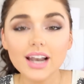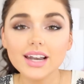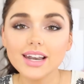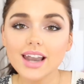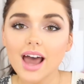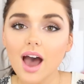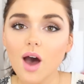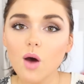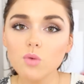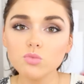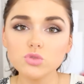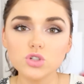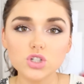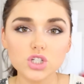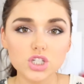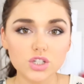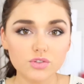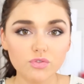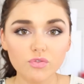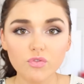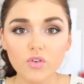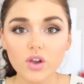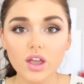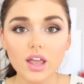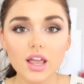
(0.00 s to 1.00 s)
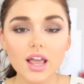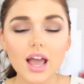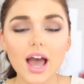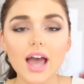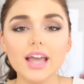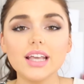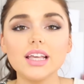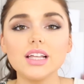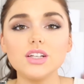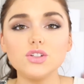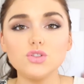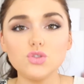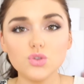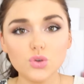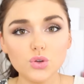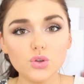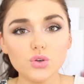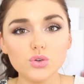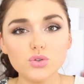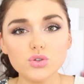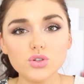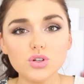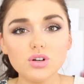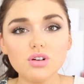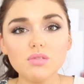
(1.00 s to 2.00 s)
now I'm just free I can do
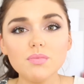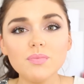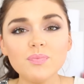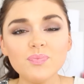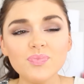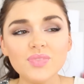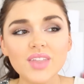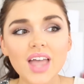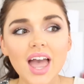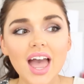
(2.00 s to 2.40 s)
YouTube